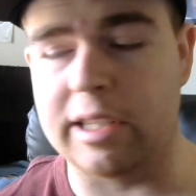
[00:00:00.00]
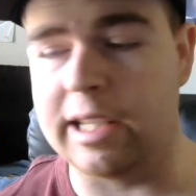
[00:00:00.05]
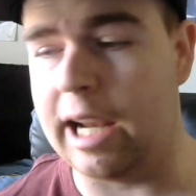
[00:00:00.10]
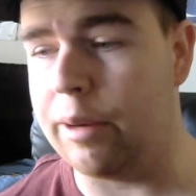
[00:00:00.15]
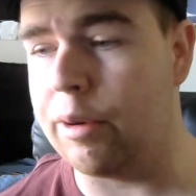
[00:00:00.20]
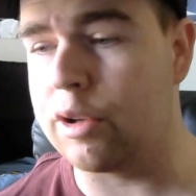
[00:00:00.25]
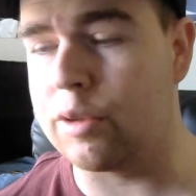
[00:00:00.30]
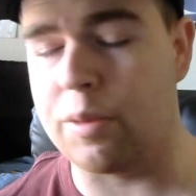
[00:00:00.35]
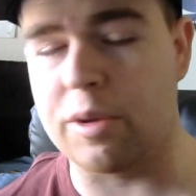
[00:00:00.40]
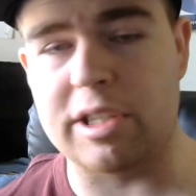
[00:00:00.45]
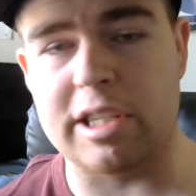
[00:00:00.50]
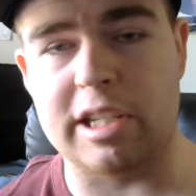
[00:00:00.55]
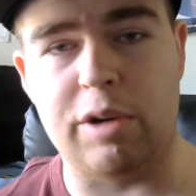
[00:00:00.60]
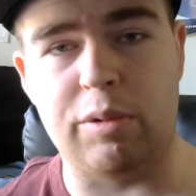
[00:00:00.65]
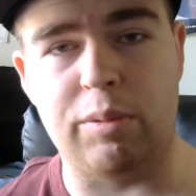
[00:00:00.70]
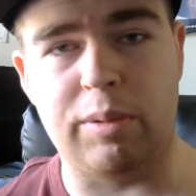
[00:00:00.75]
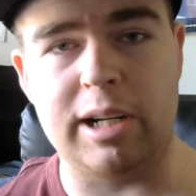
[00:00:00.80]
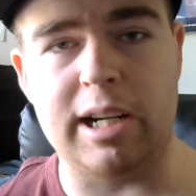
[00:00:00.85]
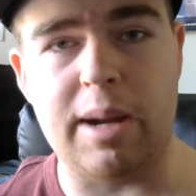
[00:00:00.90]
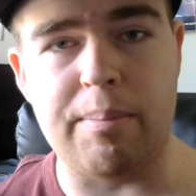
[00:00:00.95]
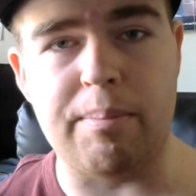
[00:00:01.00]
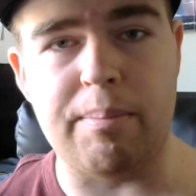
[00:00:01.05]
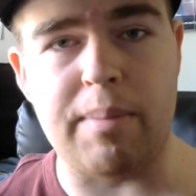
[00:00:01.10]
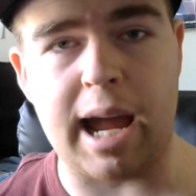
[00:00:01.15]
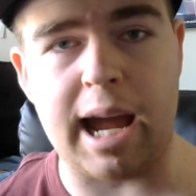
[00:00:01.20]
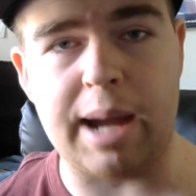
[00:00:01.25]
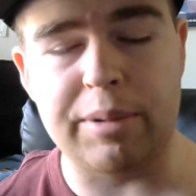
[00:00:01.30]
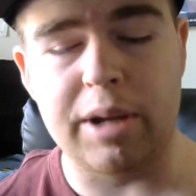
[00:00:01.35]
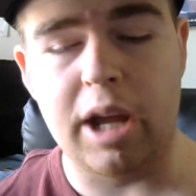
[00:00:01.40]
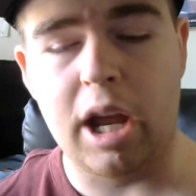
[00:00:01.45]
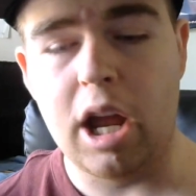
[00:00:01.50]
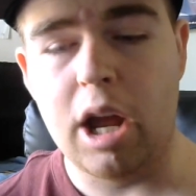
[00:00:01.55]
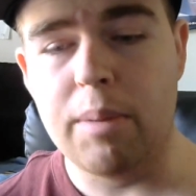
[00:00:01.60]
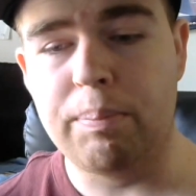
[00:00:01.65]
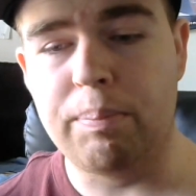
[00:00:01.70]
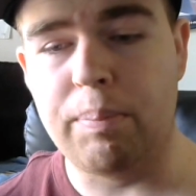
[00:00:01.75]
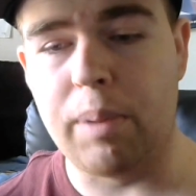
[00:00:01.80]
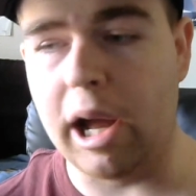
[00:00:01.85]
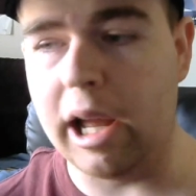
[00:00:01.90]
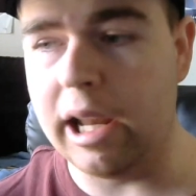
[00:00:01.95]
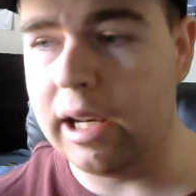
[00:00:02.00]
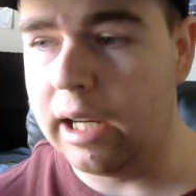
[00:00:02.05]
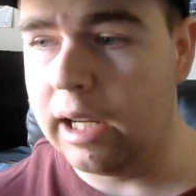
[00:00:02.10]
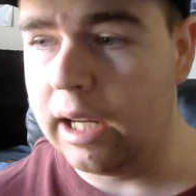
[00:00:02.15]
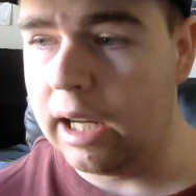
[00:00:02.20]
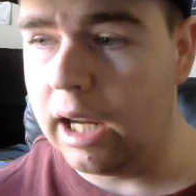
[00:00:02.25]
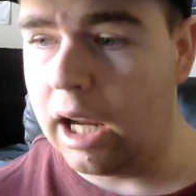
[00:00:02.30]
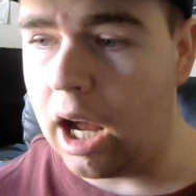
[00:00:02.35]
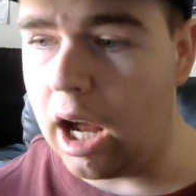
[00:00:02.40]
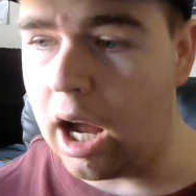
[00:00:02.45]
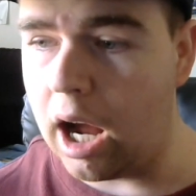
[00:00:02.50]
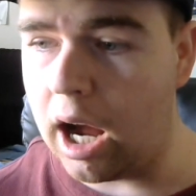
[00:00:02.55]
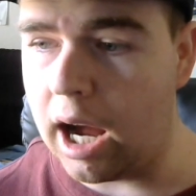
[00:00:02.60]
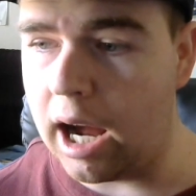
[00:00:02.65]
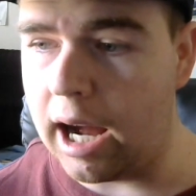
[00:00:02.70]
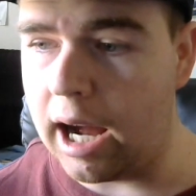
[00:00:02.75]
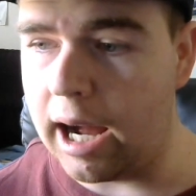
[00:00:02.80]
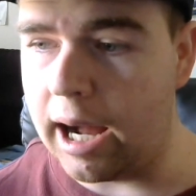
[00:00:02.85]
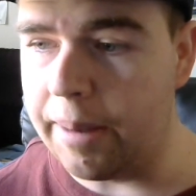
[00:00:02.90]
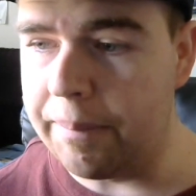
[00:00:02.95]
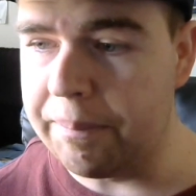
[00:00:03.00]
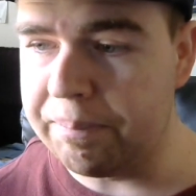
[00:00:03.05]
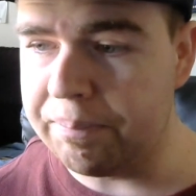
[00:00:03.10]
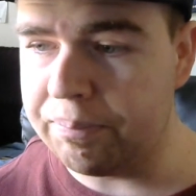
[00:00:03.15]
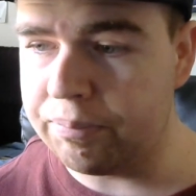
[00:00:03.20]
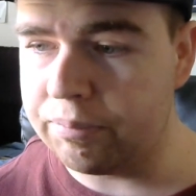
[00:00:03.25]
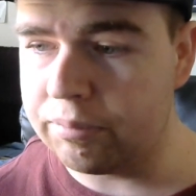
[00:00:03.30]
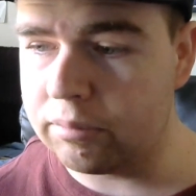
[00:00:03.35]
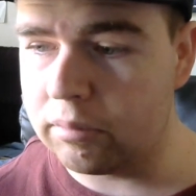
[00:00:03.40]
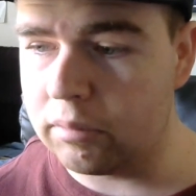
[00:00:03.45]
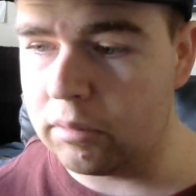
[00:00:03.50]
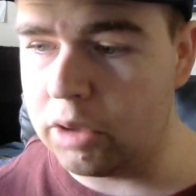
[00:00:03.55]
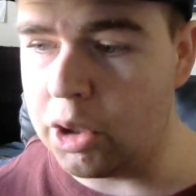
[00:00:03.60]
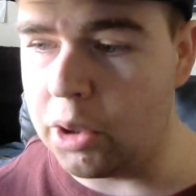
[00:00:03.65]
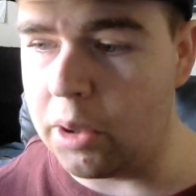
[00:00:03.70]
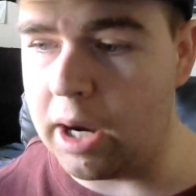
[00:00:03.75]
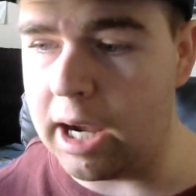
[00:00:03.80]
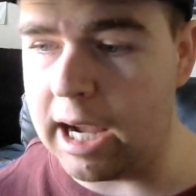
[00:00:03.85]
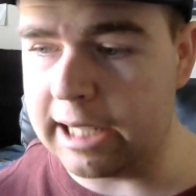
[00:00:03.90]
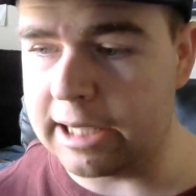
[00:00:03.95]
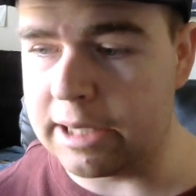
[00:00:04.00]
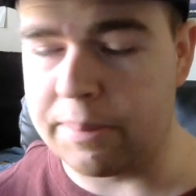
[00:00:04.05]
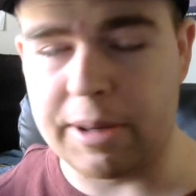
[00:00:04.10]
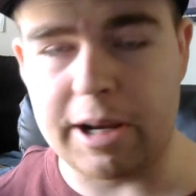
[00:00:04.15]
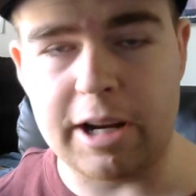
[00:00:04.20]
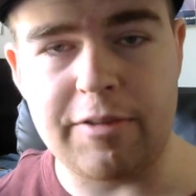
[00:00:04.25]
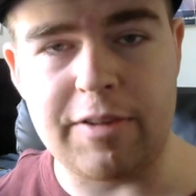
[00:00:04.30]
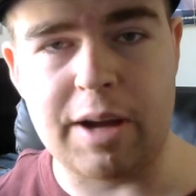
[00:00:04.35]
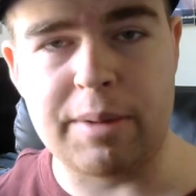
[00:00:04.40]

Narrows was an arena map, but um, you know, a competitive M